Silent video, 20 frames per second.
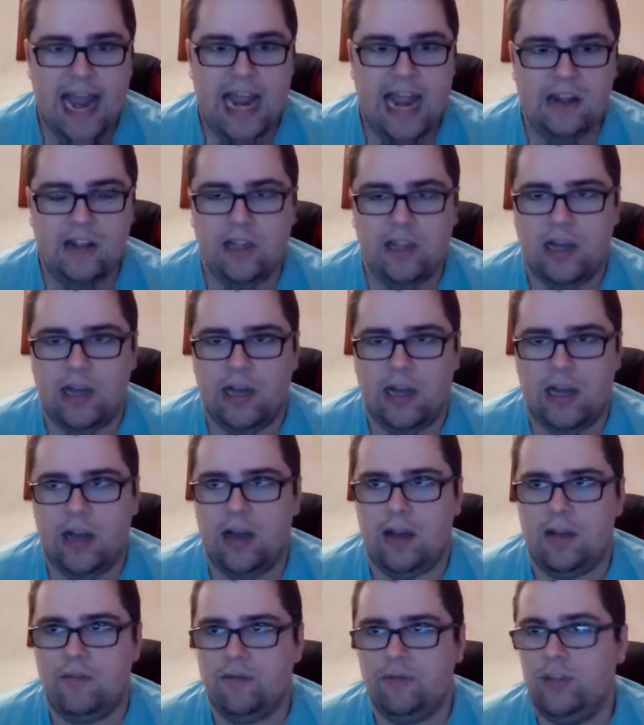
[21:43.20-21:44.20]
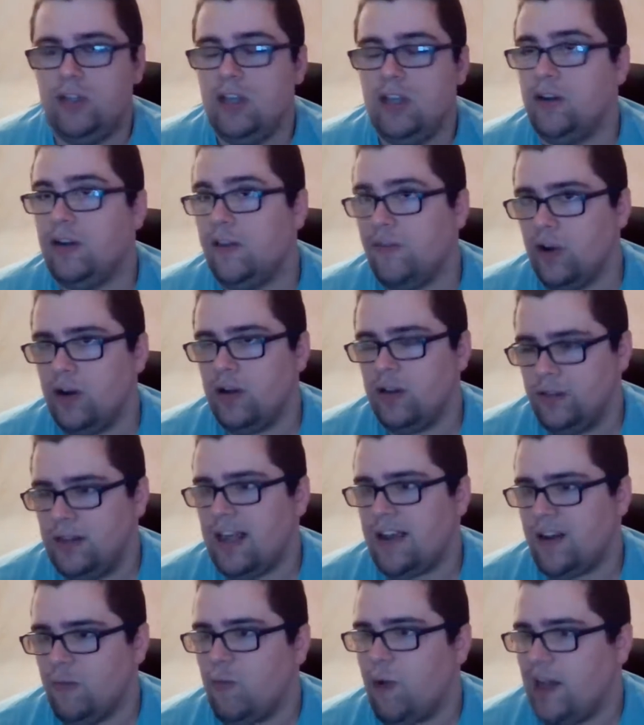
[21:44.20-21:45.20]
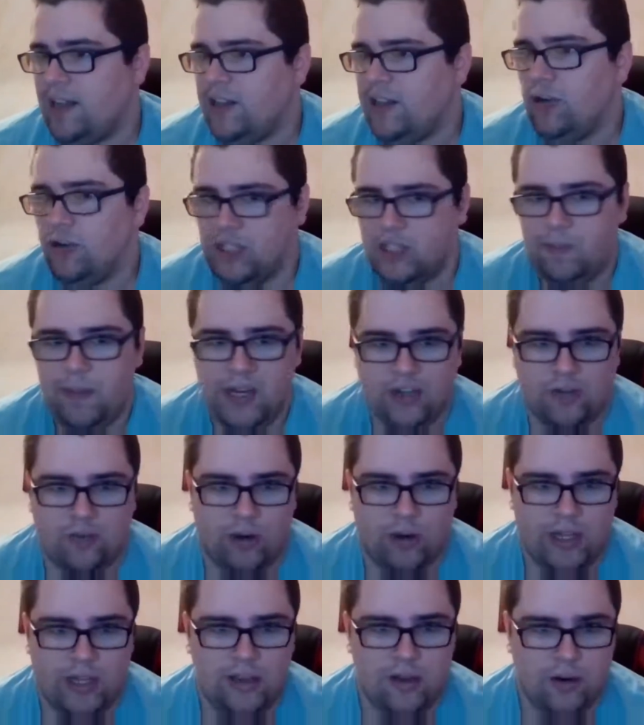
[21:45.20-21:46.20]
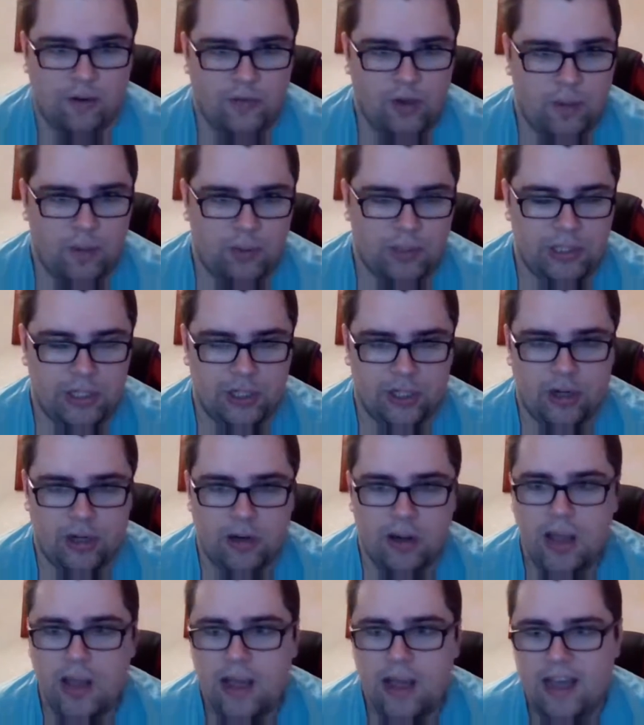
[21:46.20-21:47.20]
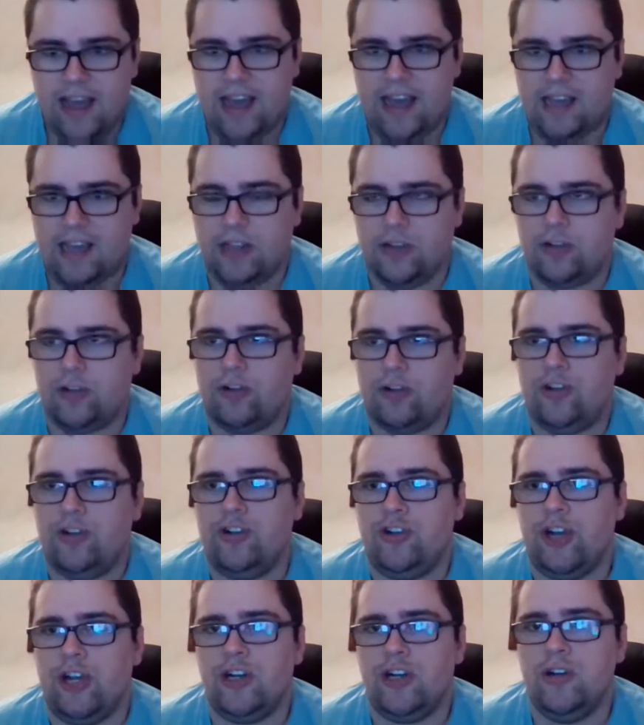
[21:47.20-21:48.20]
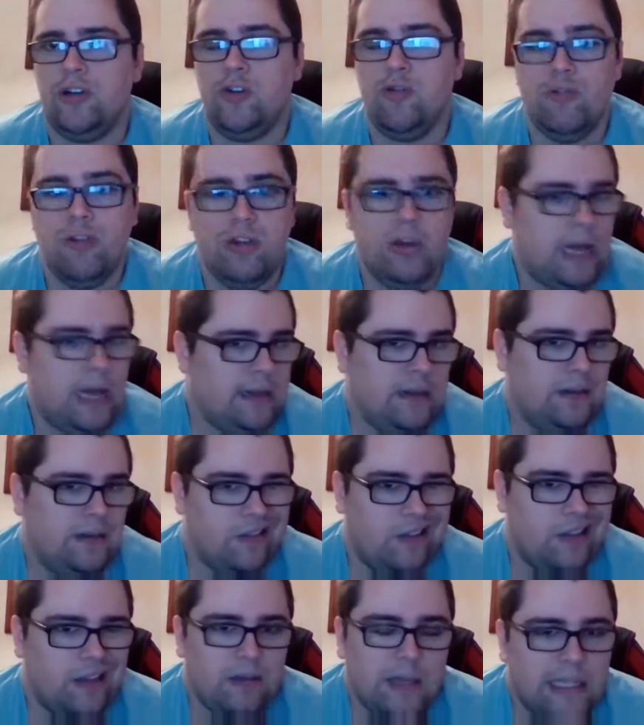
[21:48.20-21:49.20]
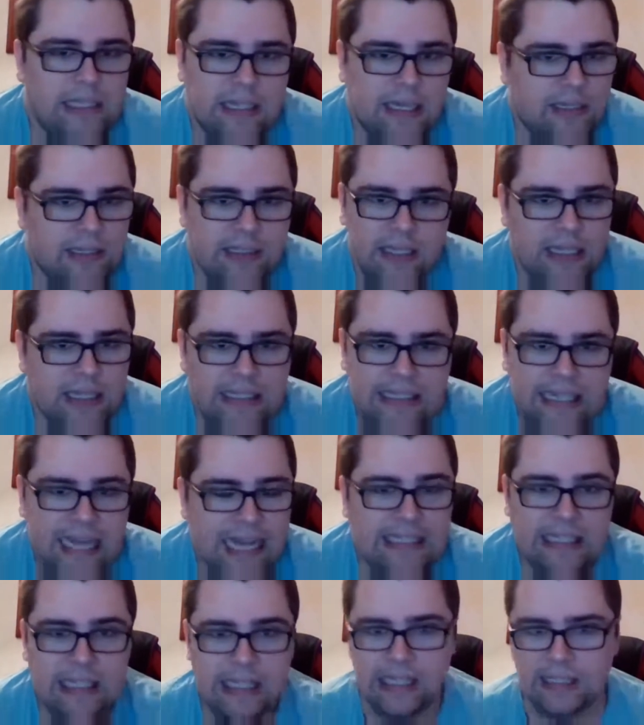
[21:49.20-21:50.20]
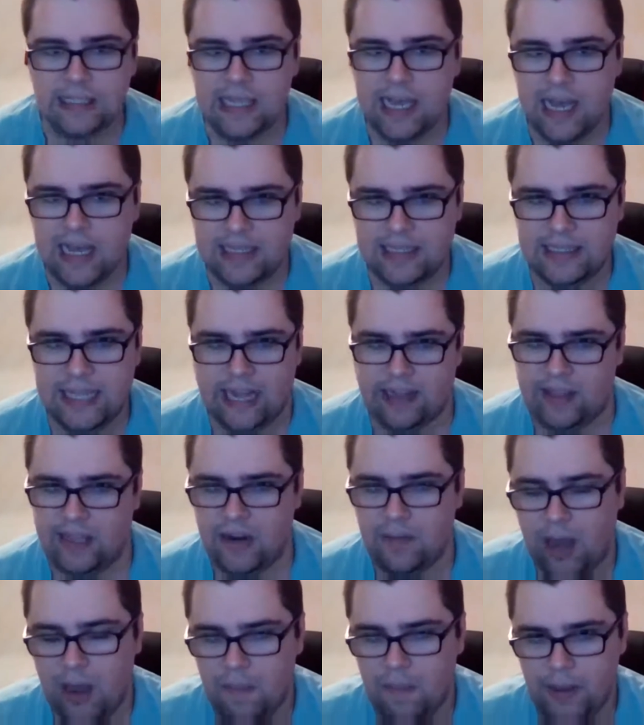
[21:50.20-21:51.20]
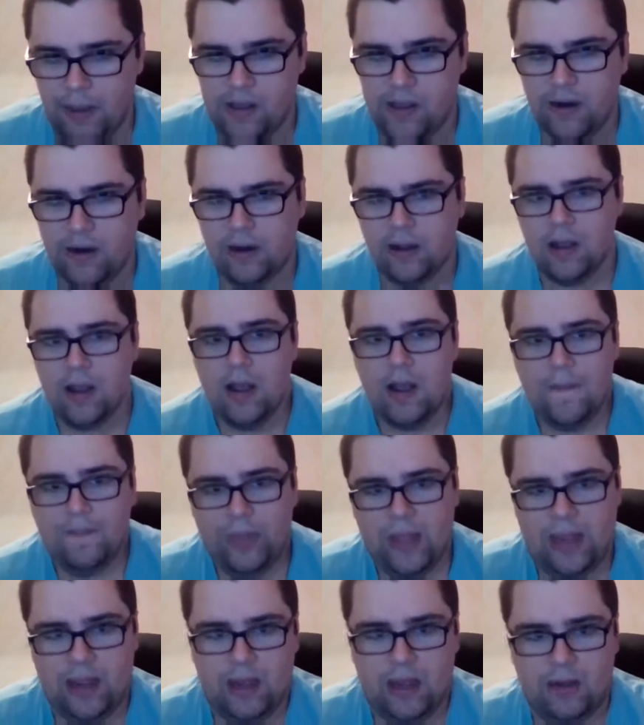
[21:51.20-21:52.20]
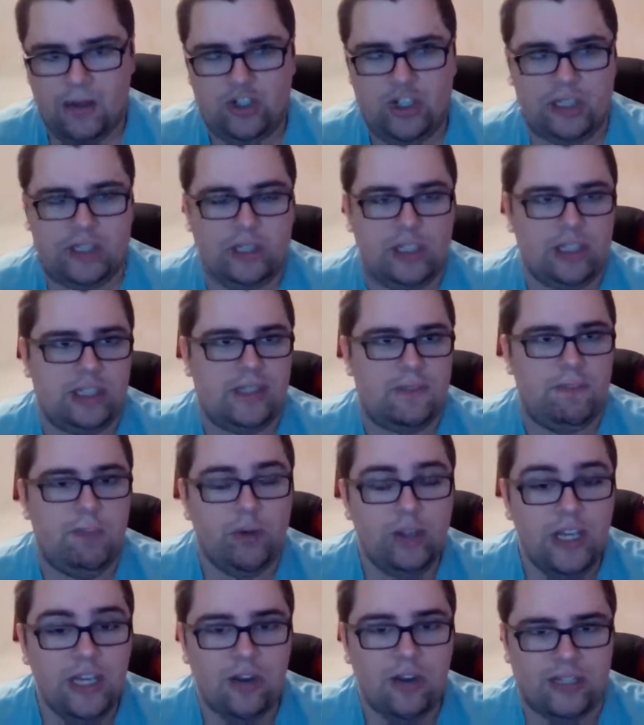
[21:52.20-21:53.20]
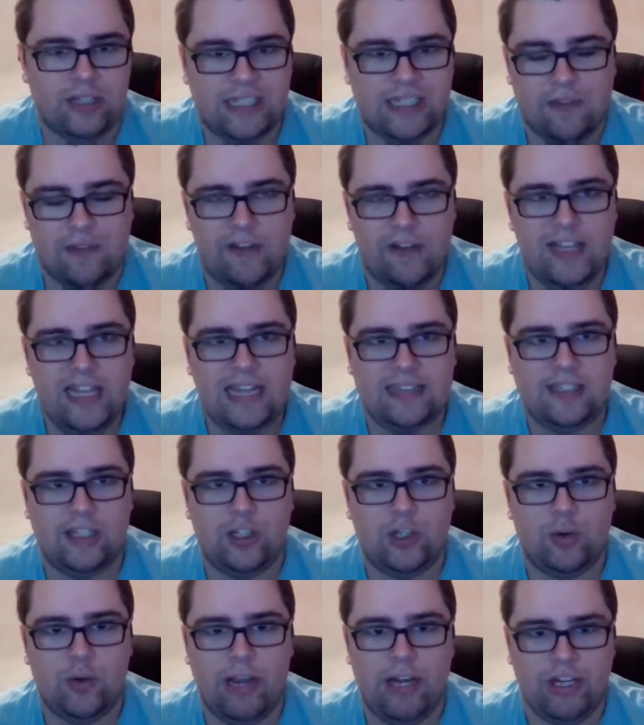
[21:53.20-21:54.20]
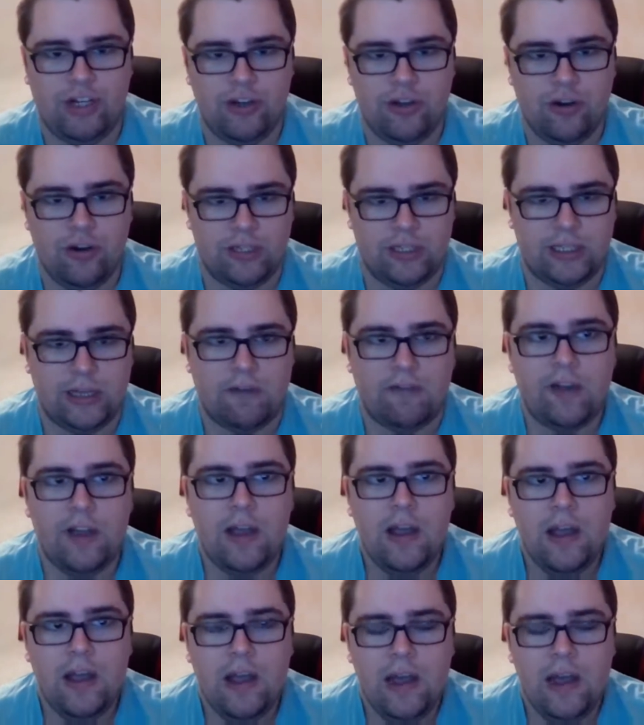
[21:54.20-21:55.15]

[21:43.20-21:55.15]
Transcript: and uh, deliver uh, like write your speech for leader of the opposition in this situation. You, it's, it's, it's as easy as that, in my opinion. Uh, just just putting yourself in that situation yourself.